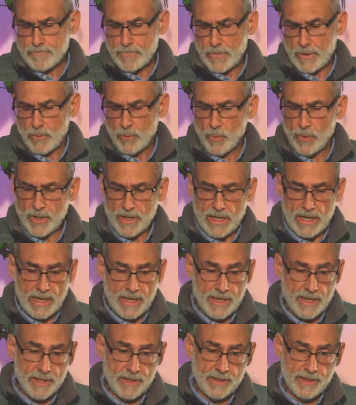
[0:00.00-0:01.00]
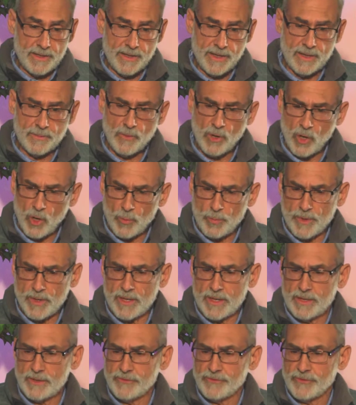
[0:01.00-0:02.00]
What I am hoping
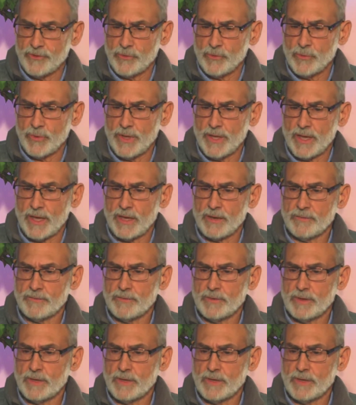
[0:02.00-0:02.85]
is that we have